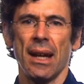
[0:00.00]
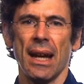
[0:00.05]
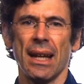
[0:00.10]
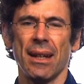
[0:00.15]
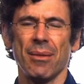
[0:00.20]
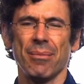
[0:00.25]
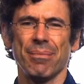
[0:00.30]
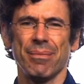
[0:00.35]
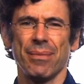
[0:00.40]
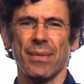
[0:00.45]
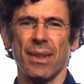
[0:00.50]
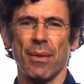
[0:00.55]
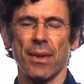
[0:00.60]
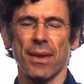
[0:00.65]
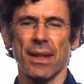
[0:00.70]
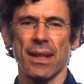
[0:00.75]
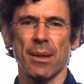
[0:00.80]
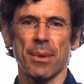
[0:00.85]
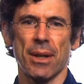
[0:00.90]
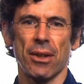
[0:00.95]
And if
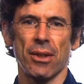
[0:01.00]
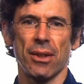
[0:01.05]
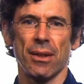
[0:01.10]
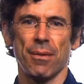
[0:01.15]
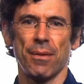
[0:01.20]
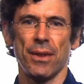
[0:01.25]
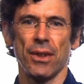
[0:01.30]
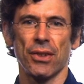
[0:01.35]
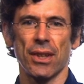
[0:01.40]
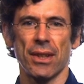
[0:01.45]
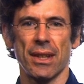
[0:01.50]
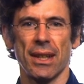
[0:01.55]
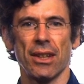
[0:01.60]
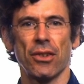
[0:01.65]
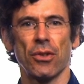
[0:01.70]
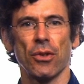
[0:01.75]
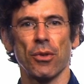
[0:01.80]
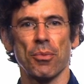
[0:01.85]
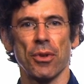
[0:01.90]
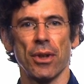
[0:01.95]
you think about it, it feels like the
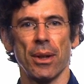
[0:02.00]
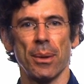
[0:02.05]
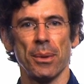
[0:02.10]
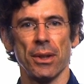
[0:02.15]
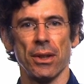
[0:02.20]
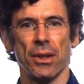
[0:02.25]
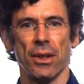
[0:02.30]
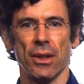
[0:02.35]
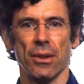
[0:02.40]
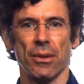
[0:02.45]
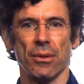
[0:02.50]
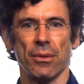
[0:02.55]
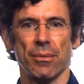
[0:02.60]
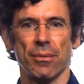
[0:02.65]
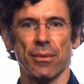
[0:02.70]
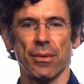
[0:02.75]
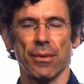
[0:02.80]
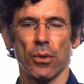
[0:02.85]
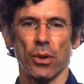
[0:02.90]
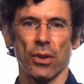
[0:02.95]
answer is probably no.
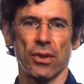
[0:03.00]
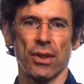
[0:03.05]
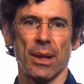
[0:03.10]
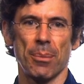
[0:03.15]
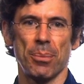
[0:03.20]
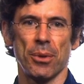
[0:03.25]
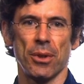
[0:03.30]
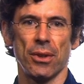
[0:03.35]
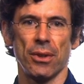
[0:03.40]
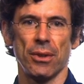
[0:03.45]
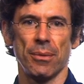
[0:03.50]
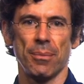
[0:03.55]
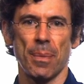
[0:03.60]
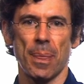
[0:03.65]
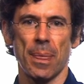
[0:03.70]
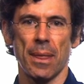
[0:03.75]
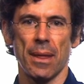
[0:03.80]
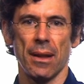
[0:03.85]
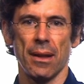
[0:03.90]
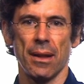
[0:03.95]
For example,
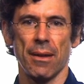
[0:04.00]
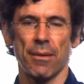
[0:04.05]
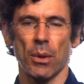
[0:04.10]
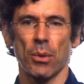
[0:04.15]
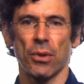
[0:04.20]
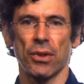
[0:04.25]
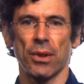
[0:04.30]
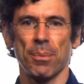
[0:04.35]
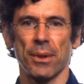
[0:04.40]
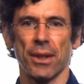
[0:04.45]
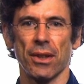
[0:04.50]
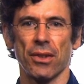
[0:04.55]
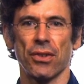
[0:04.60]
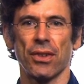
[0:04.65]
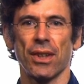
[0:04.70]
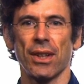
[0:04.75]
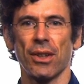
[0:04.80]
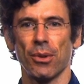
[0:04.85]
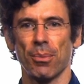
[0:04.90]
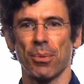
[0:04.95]
if there were simply a
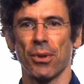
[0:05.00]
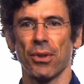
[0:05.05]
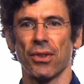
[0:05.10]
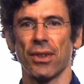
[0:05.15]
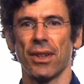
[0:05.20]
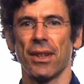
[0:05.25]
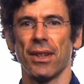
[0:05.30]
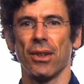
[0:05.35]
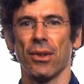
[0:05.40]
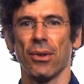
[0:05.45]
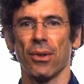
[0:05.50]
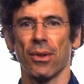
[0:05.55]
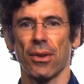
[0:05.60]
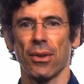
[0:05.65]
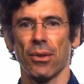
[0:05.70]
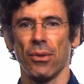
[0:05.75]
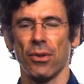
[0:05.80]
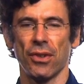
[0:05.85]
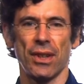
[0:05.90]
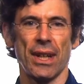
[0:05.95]
single person on the
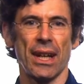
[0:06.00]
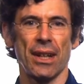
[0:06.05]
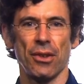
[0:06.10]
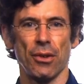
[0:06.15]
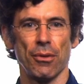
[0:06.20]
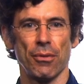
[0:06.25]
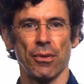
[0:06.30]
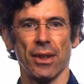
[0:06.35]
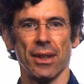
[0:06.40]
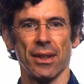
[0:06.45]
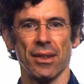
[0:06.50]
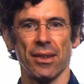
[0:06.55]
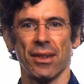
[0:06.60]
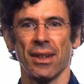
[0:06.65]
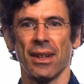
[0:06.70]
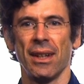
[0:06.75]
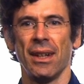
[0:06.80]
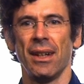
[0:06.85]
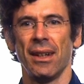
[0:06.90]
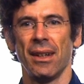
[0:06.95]
Earth who just had no
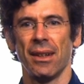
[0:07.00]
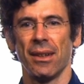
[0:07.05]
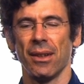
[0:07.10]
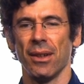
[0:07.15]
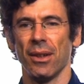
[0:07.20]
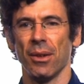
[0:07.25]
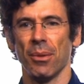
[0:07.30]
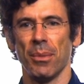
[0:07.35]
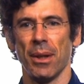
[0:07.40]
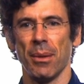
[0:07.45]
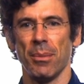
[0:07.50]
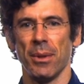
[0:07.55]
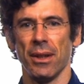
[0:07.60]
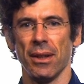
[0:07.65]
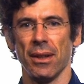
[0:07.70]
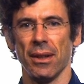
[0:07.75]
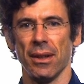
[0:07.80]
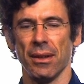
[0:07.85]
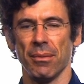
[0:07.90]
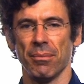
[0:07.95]
friends,
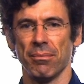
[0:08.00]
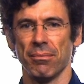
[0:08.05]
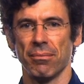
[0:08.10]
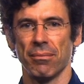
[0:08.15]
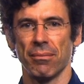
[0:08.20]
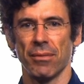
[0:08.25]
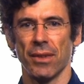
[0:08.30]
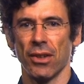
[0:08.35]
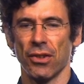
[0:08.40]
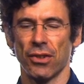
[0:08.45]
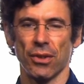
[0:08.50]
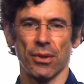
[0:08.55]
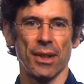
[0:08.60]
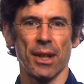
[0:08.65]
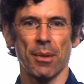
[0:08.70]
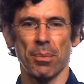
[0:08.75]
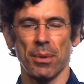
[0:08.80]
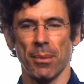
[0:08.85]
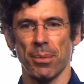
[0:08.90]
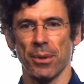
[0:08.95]
maybe they just don't
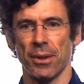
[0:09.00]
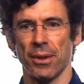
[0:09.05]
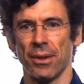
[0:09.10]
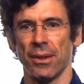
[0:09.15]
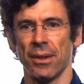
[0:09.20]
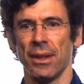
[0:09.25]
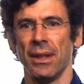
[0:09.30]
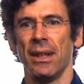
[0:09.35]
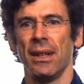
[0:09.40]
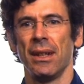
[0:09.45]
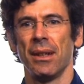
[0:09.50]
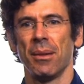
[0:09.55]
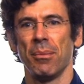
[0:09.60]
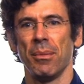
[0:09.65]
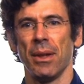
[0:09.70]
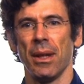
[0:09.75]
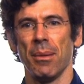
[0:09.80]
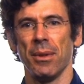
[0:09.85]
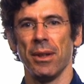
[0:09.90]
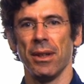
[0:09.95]
like people,
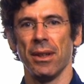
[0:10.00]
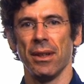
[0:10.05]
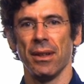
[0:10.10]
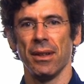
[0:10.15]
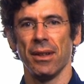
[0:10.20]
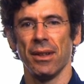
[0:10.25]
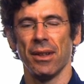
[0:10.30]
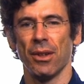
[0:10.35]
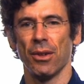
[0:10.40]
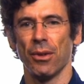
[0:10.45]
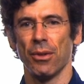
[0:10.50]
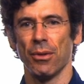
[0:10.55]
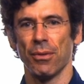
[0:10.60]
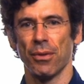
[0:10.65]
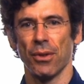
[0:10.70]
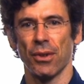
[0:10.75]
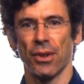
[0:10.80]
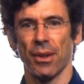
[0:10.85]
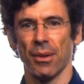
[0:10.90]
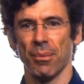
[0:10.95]
maybe,
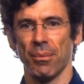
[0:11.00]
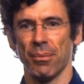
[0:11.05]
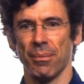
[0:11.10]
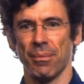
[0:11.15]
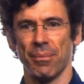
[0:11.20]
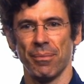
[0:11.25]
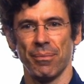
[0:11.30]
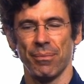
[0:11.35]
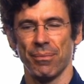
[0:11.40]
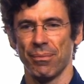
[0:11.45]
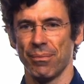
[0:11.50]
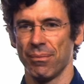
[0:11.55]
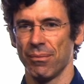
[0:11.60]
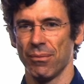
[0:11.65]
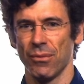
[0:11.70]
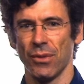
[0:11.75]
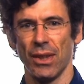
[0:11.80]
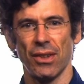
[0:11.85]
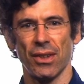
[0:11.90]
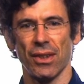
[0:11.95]
for some
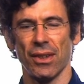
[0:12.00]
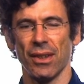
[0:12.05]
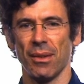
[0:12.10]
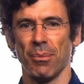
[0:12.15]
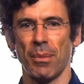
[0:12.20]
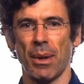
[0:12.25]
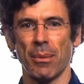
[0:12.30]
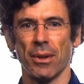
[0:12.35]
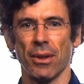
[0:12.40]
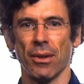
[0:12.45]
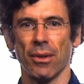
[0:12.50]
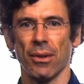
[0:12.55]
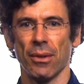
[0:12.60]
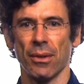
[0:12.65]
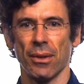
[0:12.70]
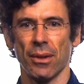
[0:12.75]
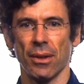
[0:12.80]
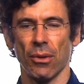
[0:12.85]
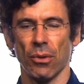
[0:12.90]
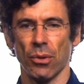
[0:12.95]
reason, maybe
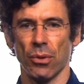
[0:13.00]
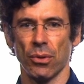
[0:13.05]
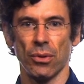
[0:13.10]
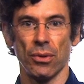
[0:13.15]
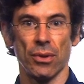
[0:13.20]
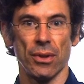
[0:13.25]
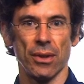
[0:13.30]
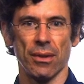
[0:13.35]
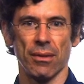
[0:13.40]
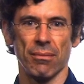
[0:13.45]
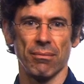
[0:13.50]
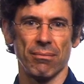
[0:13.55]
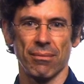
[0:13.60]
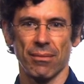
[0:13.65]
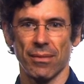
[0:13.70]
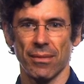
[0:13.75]
they're old and,